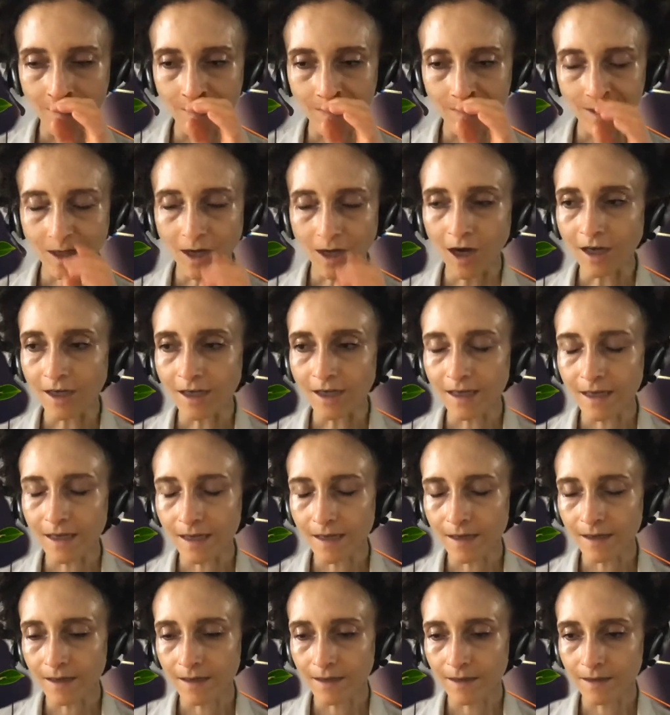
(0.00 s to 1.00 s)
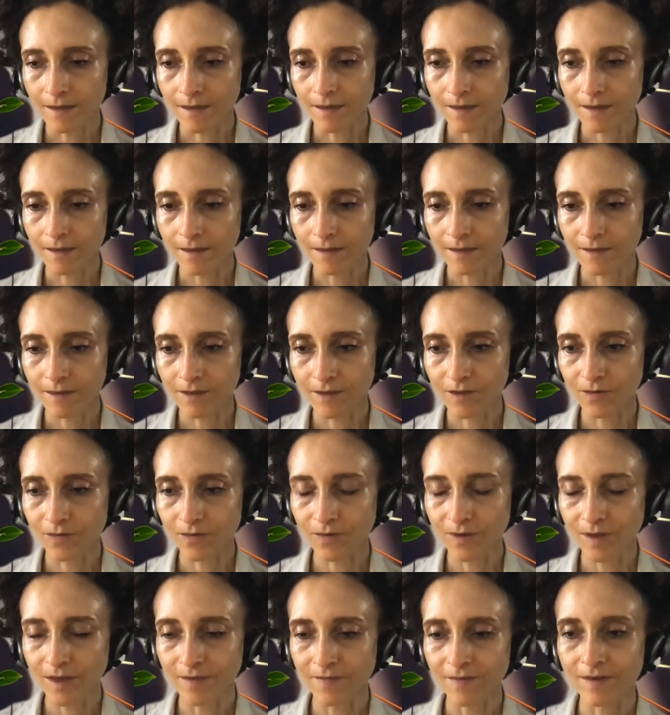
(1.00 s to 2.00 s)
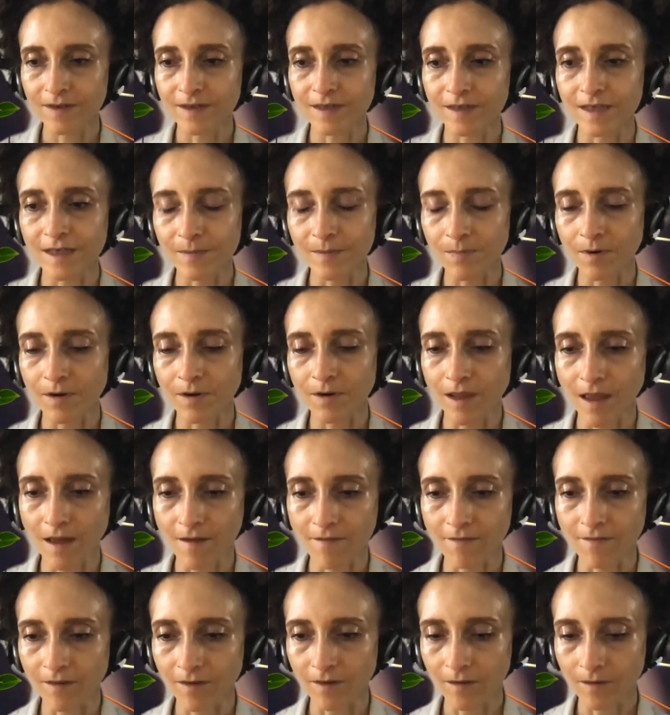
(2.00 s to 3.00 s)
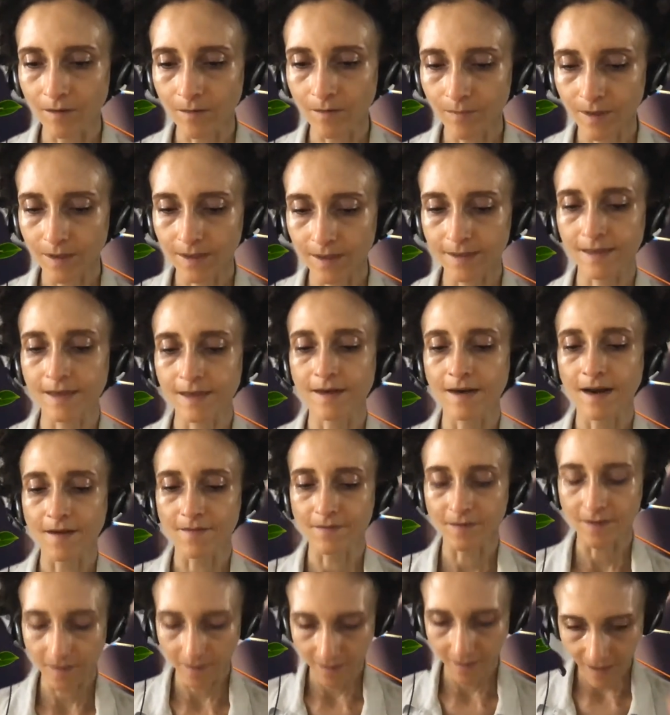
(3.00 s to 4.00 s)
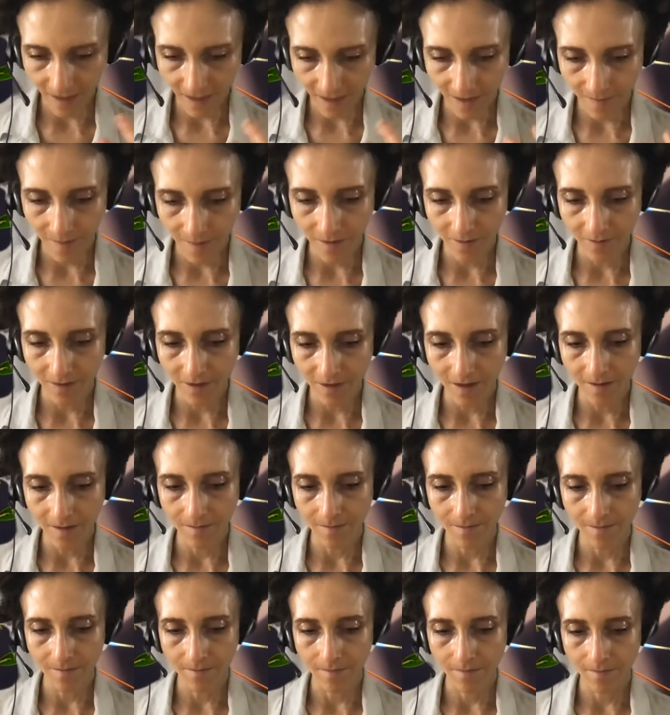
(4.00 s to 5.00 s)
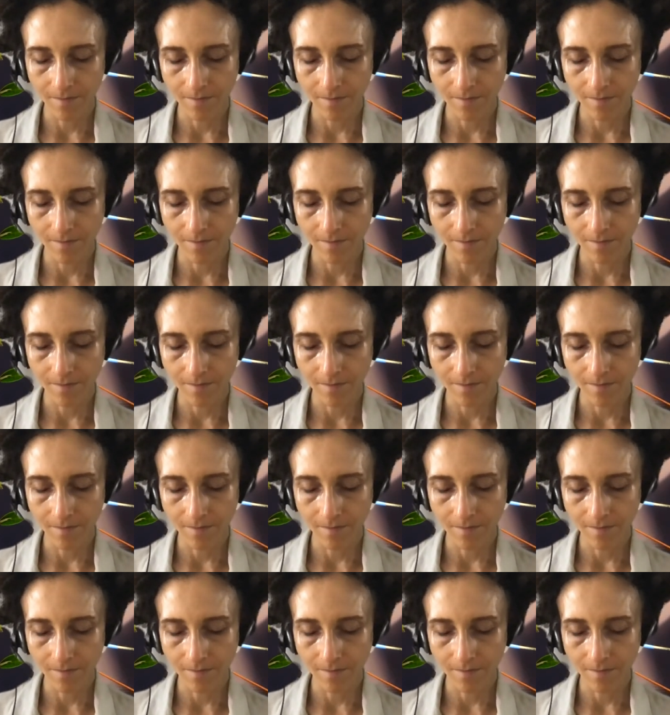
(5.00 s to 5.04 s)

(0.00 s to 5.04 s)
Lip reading: talking to even deeper level because I'd have to think about them